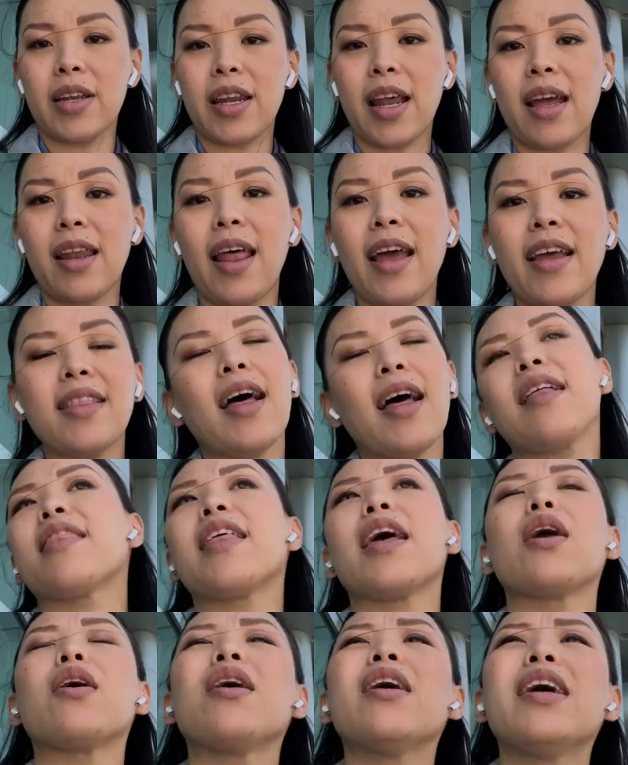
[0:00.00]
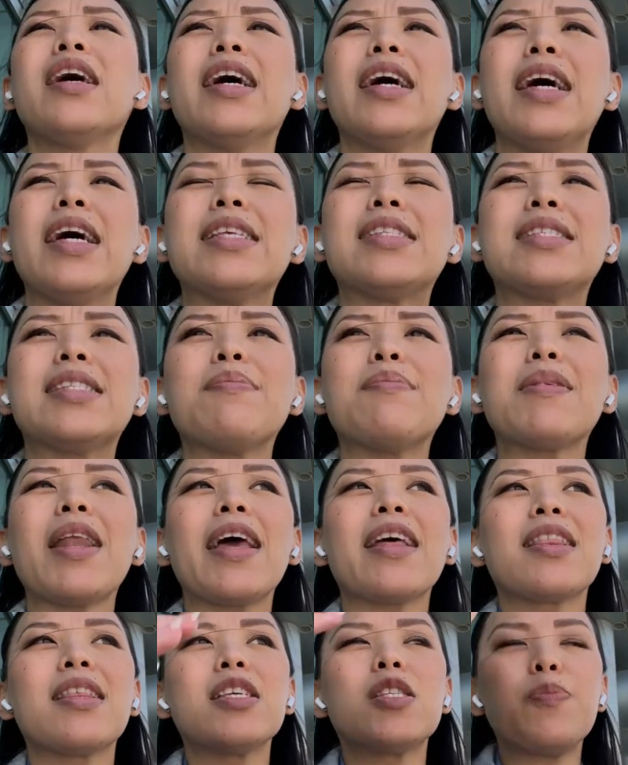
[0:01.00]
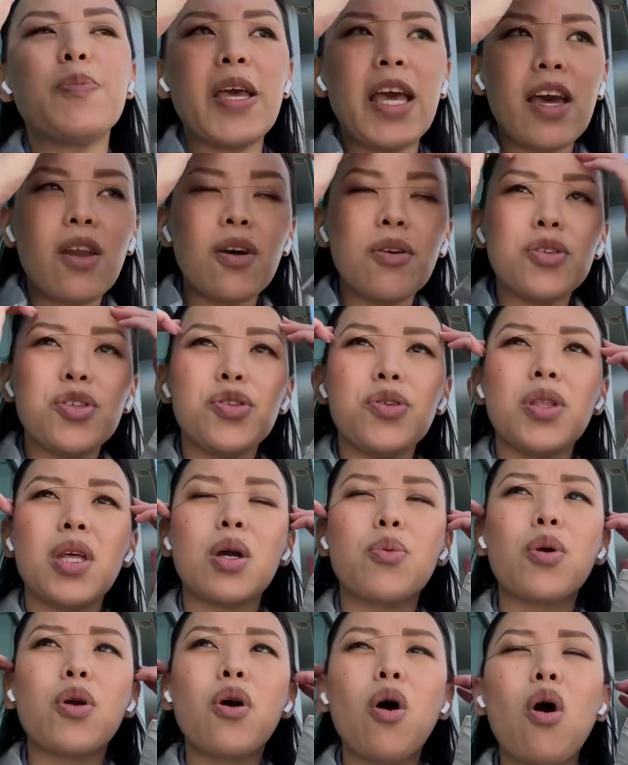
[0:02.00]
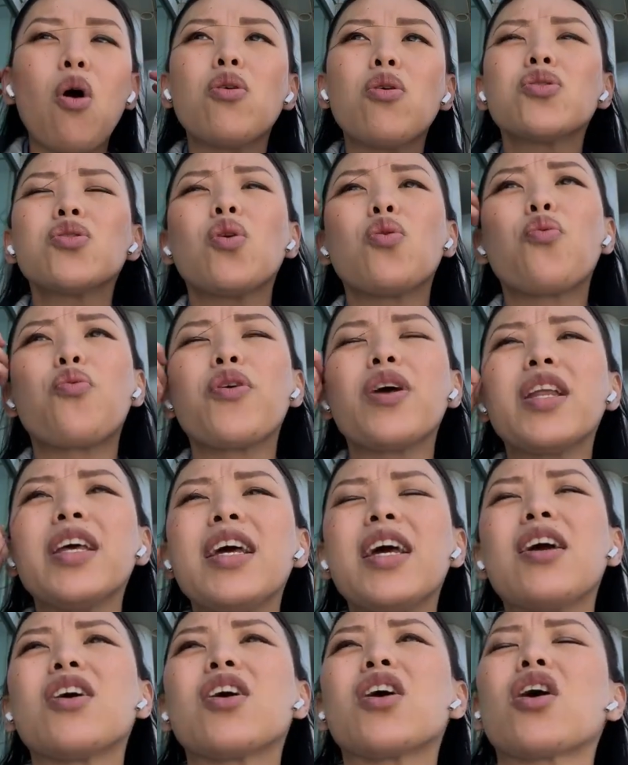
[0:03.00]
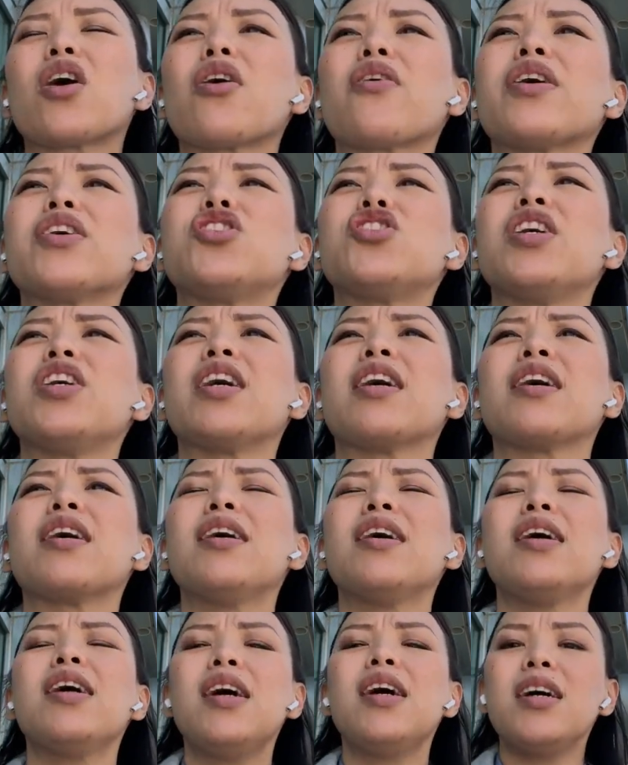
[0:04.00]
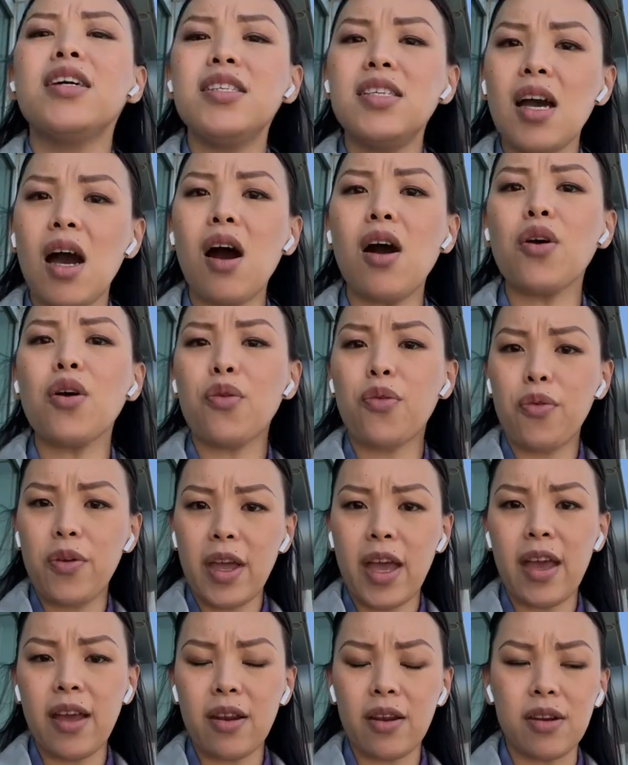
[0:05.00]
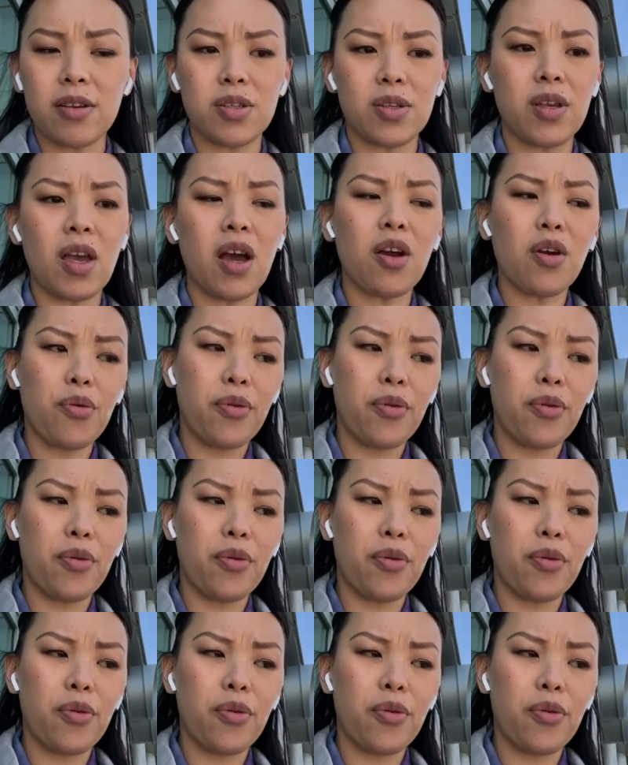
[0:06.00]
And I like that it seemed like this panel too, they were also really encouraging young creators, young